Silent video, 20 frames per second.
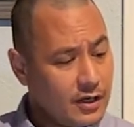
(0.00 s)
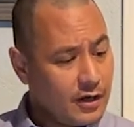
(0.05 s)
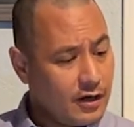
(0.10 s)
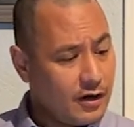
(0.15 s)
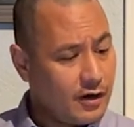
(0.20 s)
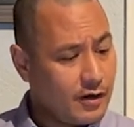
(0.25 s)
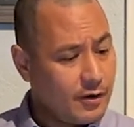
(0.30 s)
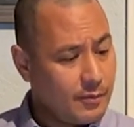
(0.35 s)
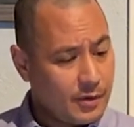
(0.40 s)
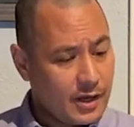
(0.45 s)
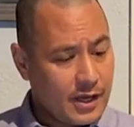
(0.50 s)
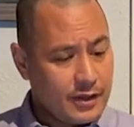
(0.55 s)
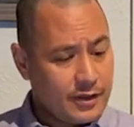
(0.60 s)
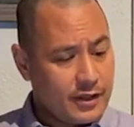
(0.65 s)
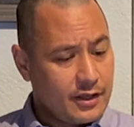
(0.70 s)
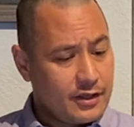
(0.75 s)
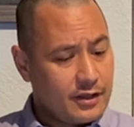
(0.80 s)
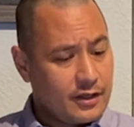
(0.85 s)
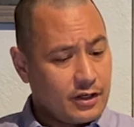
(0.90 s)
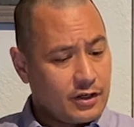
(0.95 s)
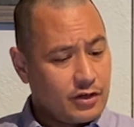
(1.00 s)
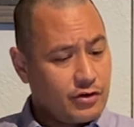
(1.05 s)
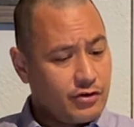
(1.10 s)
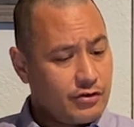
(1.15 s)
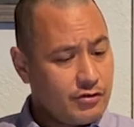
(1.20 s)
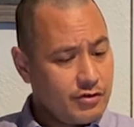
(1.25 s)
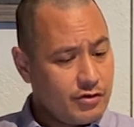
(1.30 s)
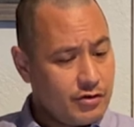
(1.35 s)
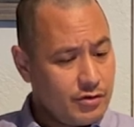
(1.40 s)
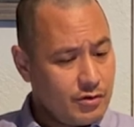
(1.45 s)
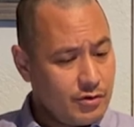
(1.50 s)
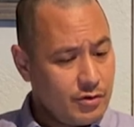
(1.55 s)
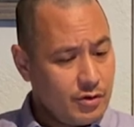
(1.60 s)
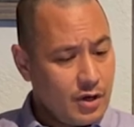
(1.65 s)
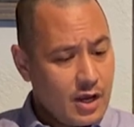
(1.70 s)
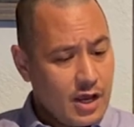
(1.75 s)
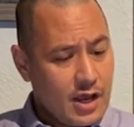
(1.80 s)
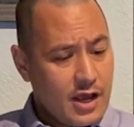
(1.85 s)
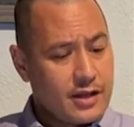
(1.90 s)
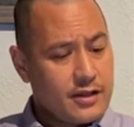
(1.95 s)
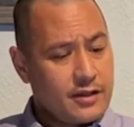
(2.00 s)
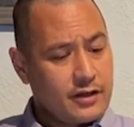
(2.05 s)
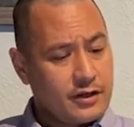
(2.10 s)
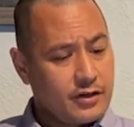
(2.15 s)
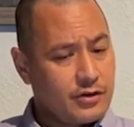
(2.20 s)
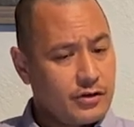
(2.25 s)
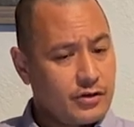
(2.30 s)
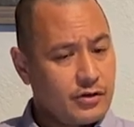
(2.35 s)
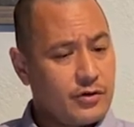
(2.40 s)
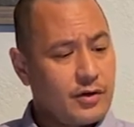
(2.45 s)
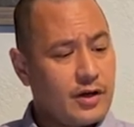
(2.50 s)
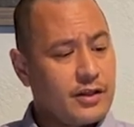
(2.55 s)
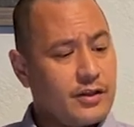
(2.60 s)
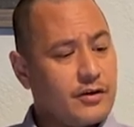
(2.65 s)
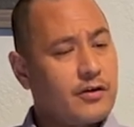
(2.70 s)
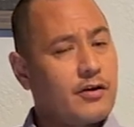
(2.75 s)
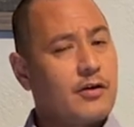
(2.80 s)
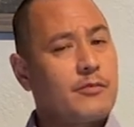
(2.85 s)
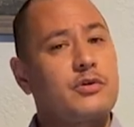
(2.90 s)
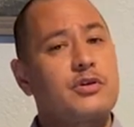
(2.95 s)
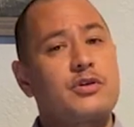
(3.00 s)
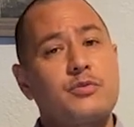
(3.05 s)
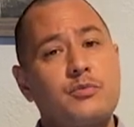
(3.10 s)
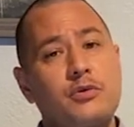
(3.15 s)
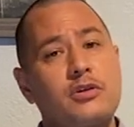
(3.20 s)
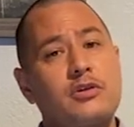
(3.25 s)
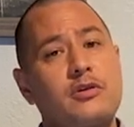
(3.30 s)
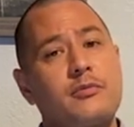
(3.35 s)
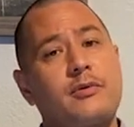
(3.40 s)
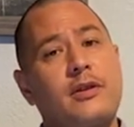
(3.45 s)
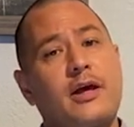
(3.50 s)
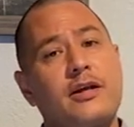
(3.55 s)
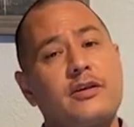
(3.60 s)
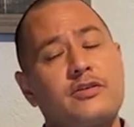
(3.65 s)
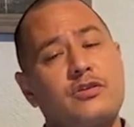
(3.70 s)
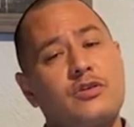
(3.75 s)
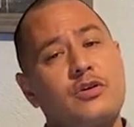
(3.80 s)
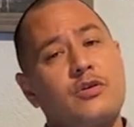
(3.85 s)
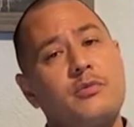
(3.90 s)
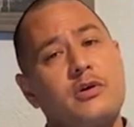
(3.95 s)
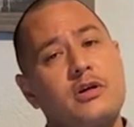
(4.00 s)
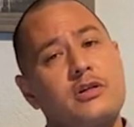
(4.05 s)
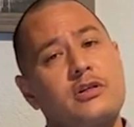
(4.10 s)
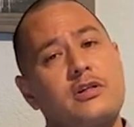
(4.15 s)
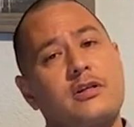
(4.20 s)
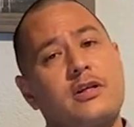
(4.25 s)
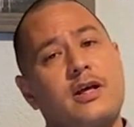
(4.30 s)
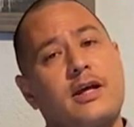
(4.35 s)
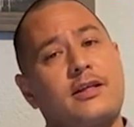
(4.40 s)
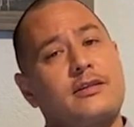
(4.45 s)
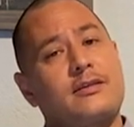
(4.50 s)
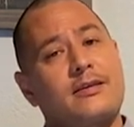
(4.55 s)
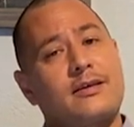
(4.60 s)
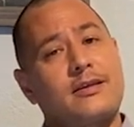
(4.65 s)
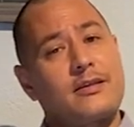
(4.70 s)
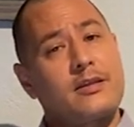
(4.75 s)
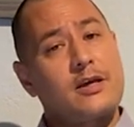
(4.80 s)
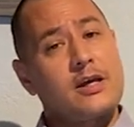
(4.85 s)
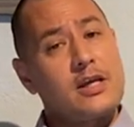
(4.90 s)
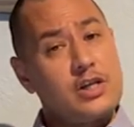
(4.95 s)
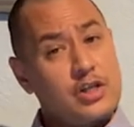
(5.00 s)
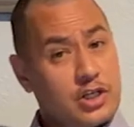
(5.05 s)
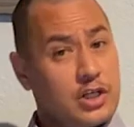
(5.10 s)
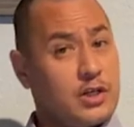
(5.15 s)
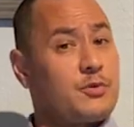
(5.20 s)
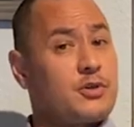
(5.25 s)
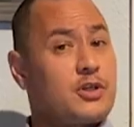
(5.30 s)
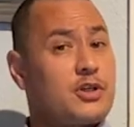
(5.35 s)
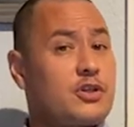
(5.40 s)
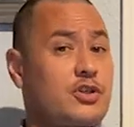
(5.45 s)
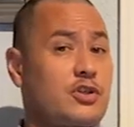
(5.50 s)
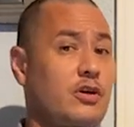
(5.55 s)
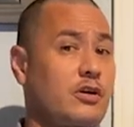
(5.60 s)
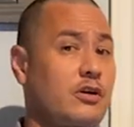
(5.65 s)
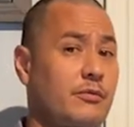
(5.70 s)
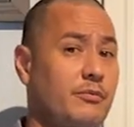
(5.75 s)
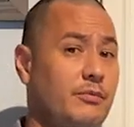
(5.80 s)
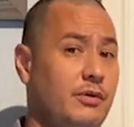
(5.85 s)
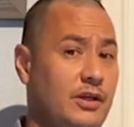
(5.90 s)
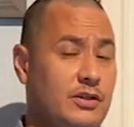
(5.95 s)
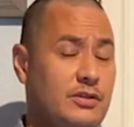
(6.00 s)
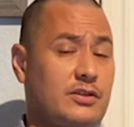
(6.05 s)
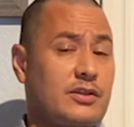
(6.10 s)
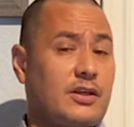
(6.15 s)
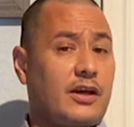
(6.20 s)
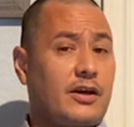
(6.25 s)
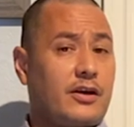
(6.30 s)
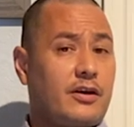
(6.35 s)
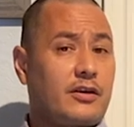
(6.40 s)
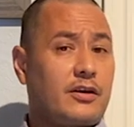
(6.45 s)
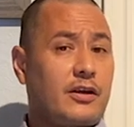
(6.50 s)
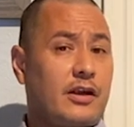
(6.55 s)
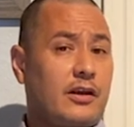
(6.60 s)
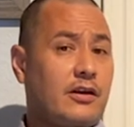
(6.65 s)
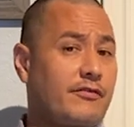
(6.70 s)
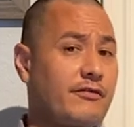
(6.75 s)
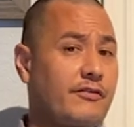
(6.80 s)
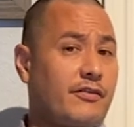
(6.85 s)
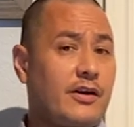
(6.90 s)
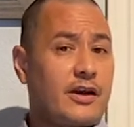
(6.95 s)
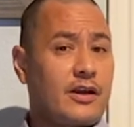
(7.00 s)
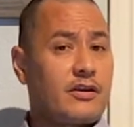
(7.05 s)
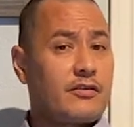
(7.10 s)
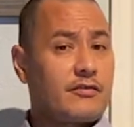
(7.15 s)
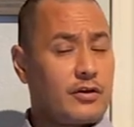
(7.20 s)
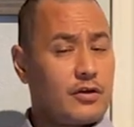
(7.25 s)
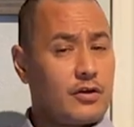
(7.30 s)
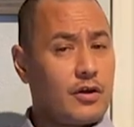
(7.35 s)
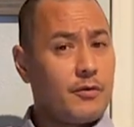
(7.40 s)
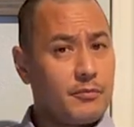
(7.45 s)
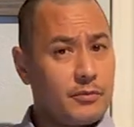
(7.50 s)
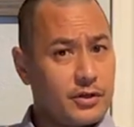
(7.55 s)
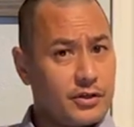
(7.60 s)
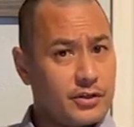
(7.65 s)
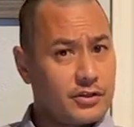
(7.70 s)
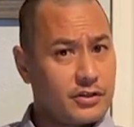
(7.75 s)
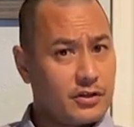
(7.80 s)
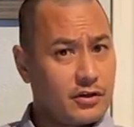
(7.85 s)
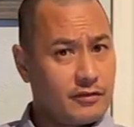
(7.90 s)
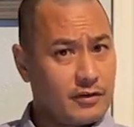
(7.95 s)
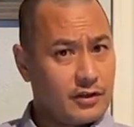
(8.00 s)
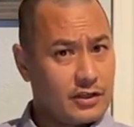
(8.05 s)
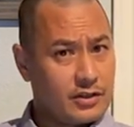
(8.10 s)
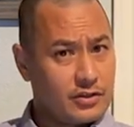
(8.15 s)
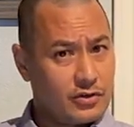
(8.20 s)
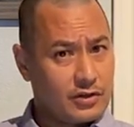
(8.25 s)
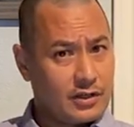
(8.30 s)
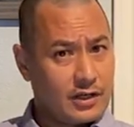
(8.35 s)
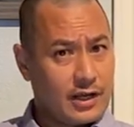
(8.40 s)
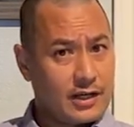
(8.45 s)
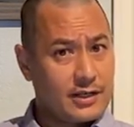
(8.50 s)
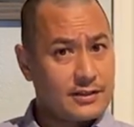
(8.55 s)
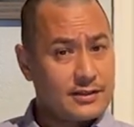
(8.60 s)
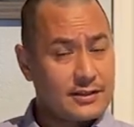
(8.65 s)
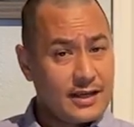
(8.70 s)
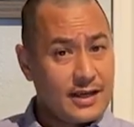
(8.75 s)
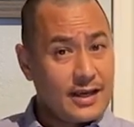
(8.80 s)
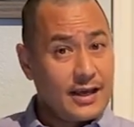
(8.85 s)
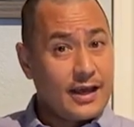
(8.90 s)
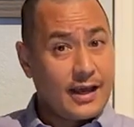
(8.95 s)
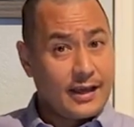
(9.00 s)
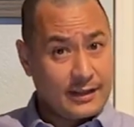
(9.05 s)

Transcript: And then they grew and they grew and their numbers multiplied so much that the Egyptians started being scared and afraid of the numbers of the Israelites.